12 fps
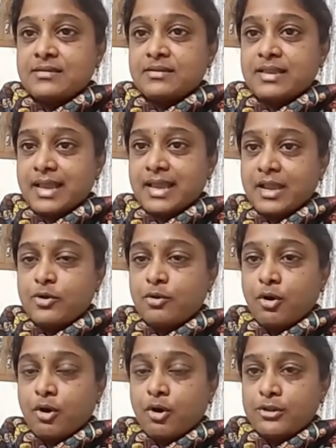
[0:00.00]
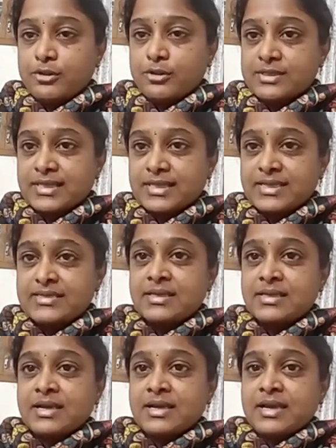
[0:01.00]
They cannot do all those things,
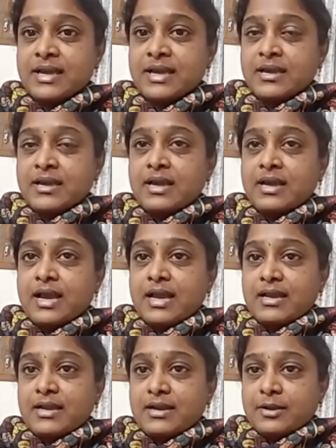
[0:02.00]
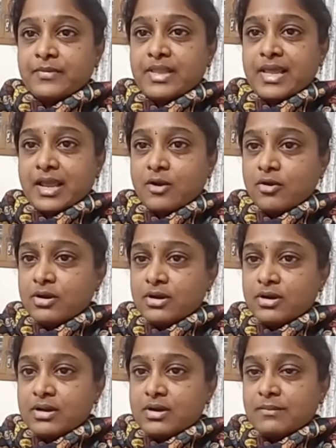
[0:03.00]
and they cannot